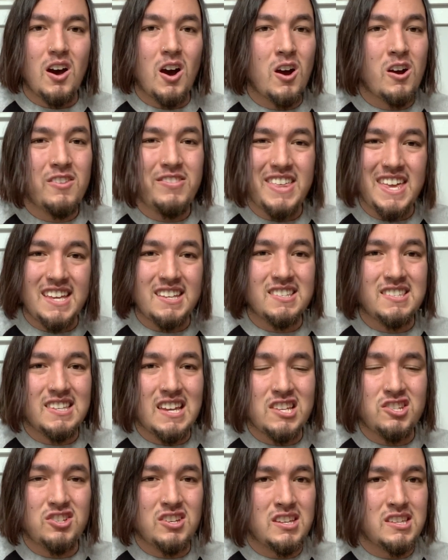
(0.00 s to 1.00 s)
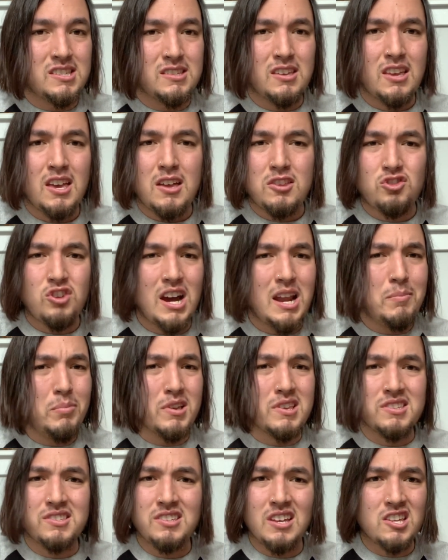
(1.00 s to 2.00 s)
are things such as try to put
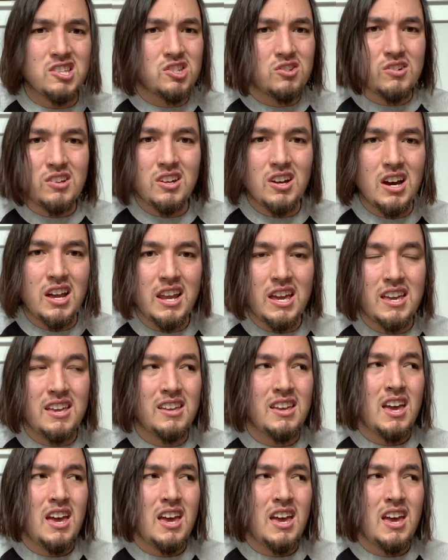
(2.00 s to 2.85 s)
sunscreen on it.